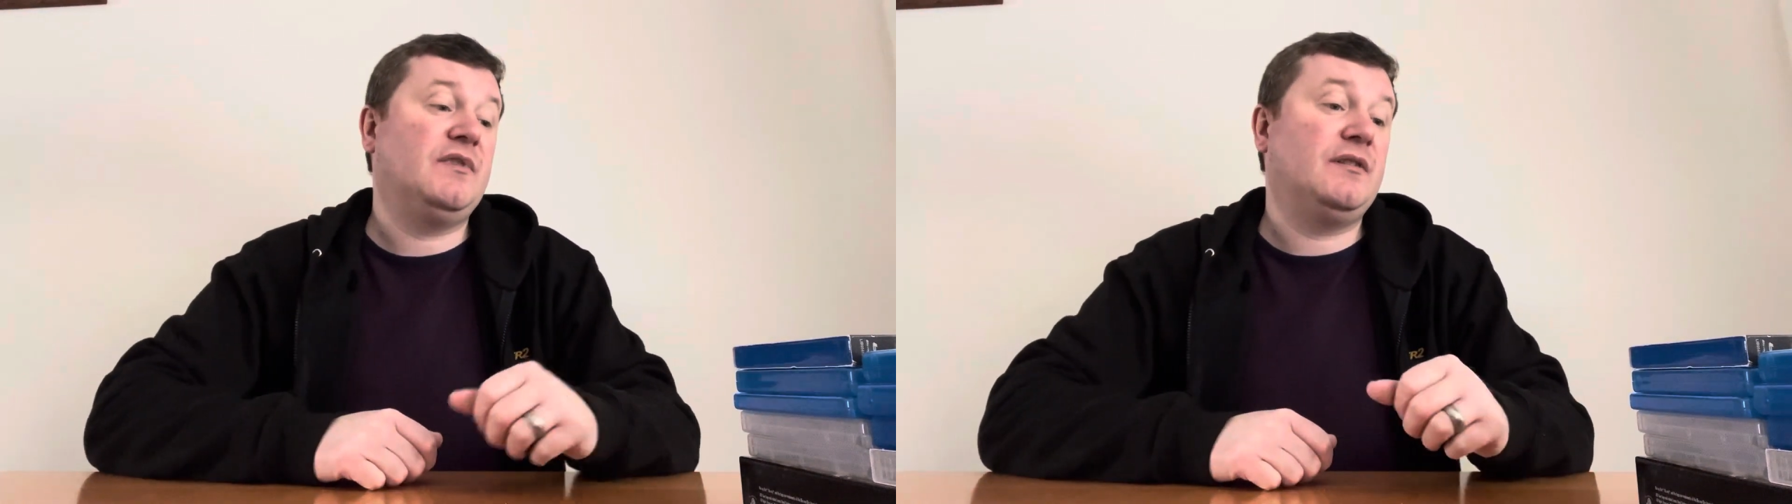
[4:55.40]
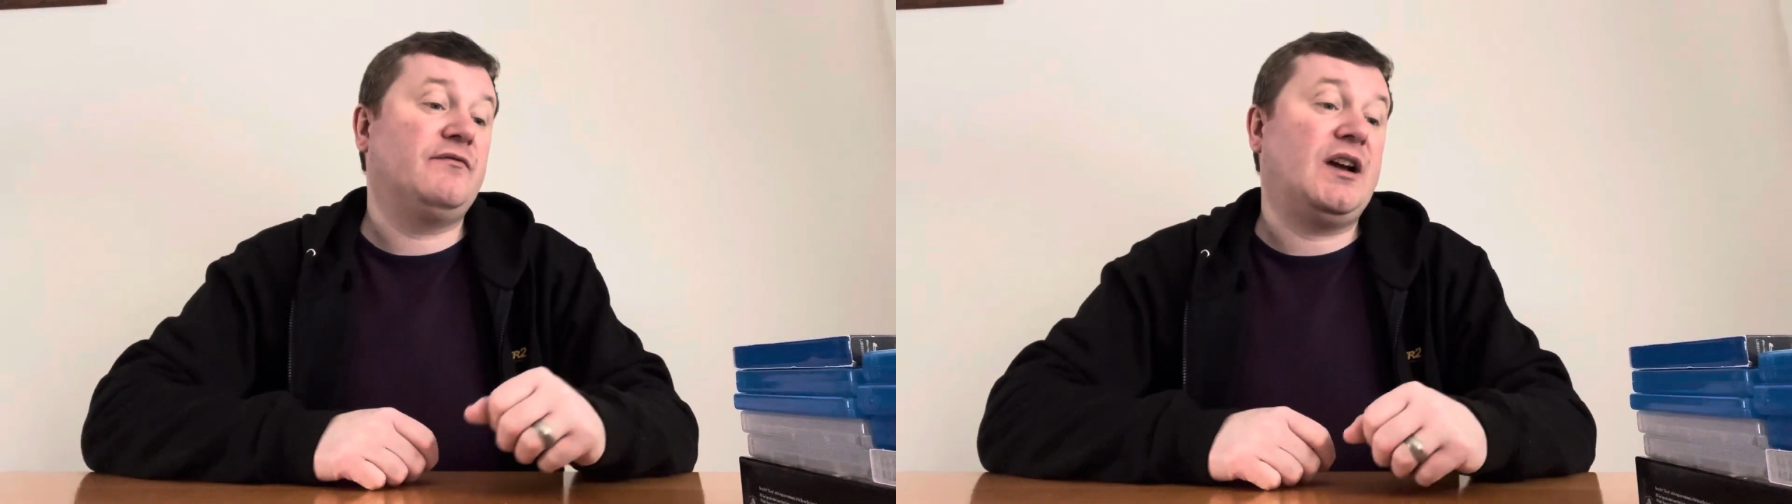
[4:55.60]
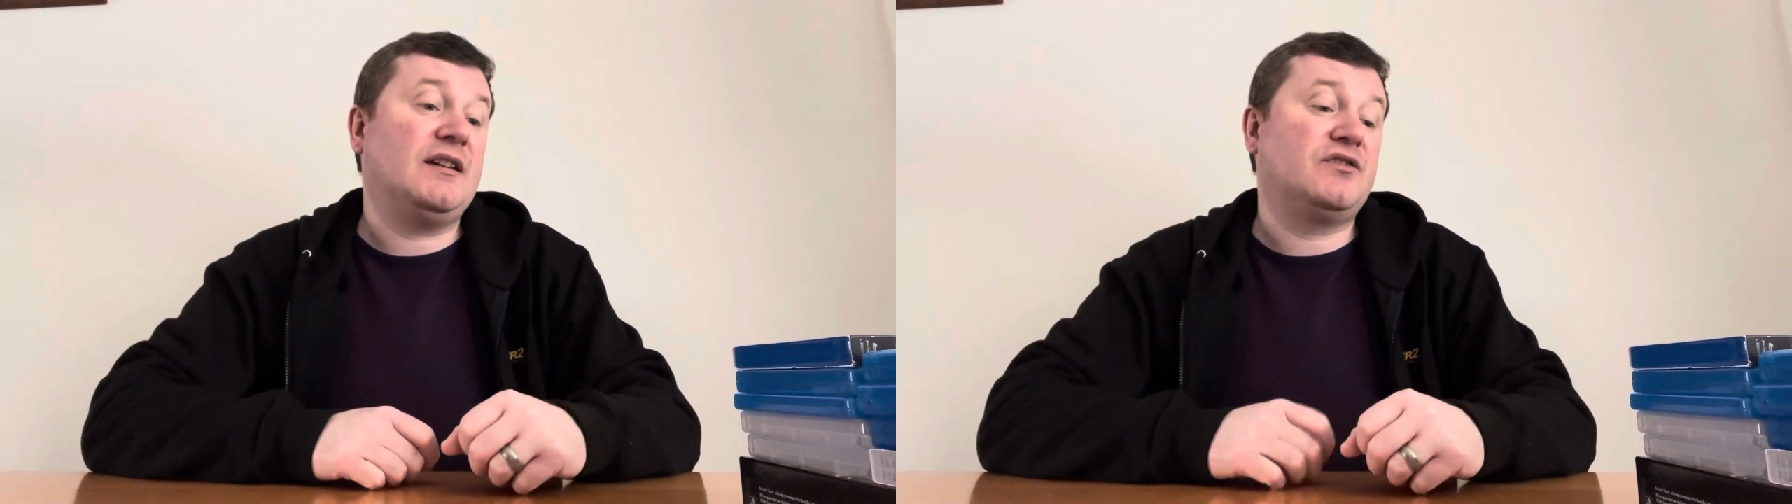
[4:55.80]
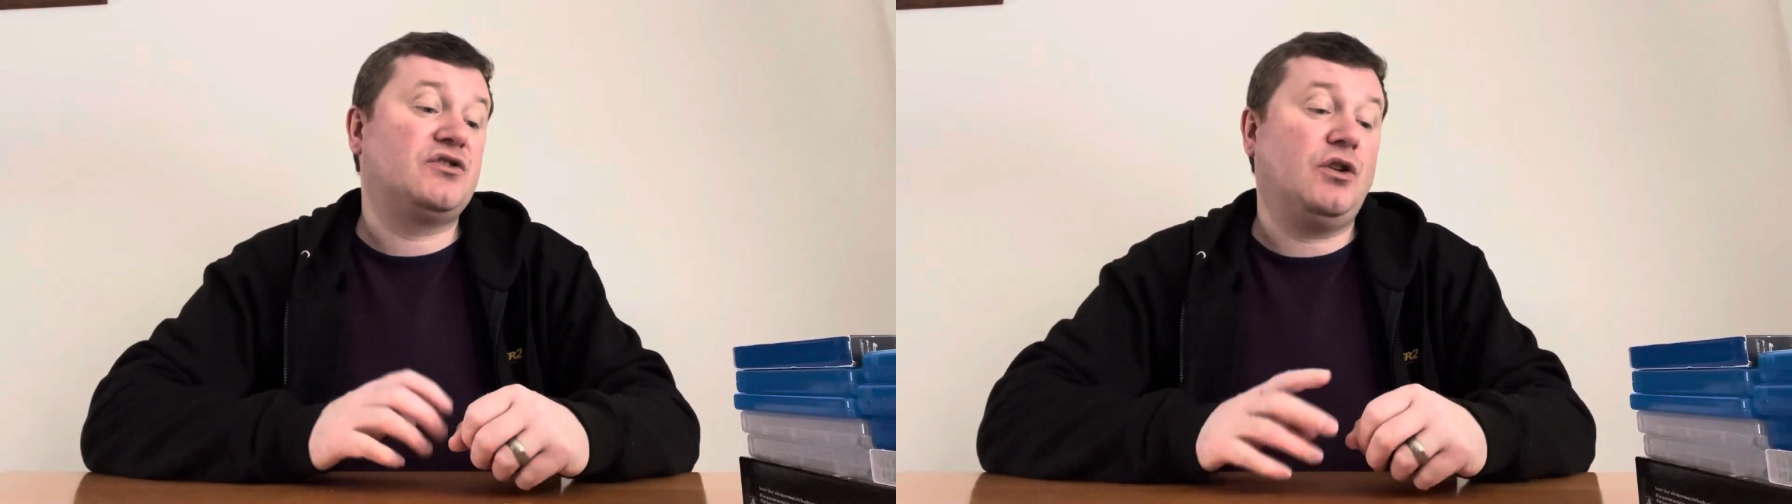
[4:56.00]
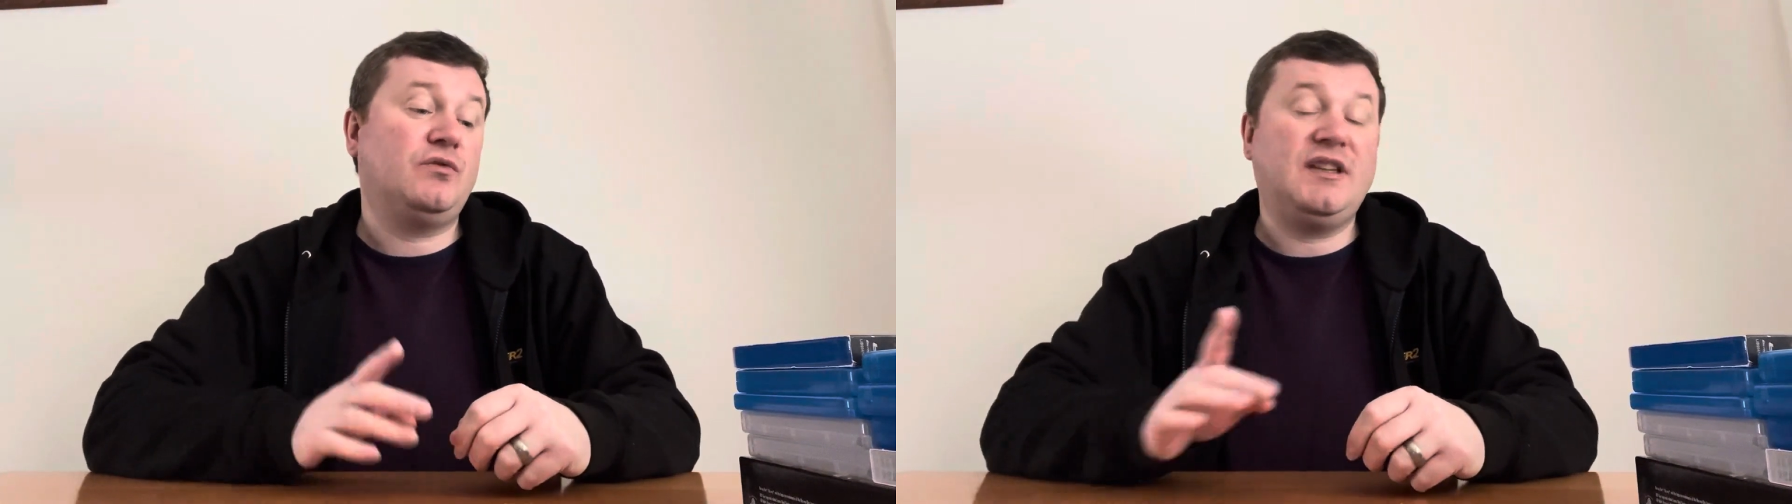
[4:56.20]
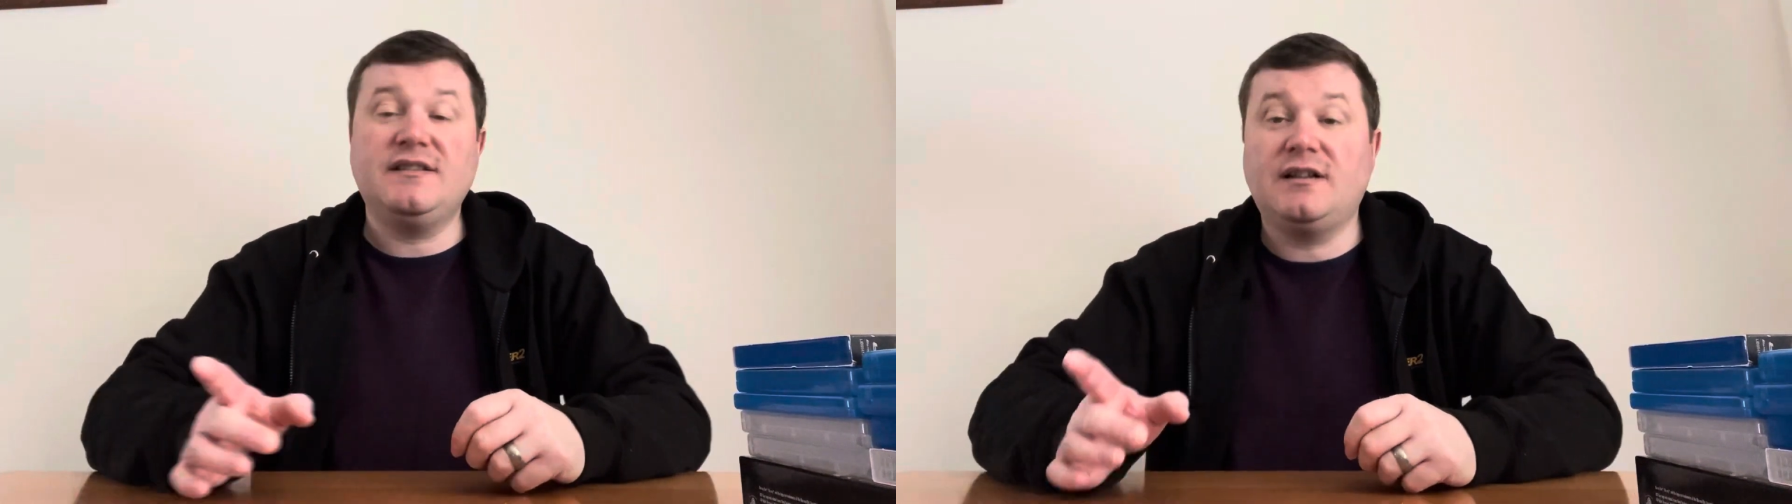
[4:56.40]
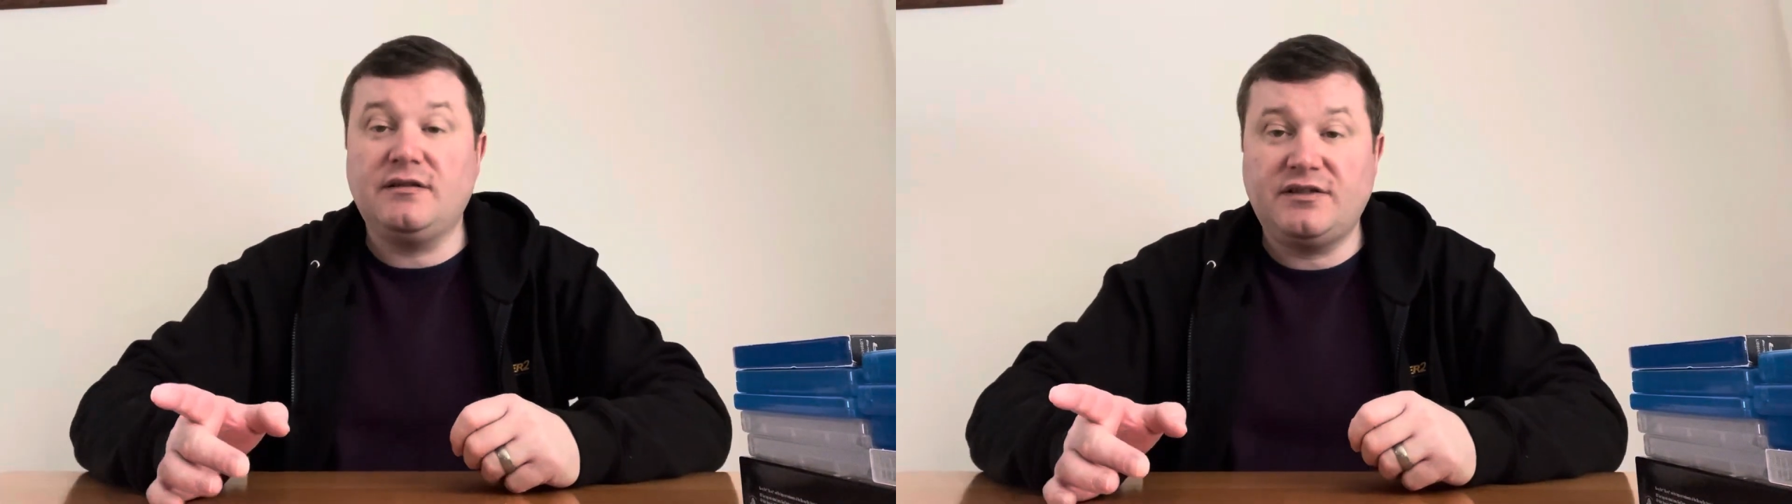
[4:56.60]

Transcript: Right, so these are now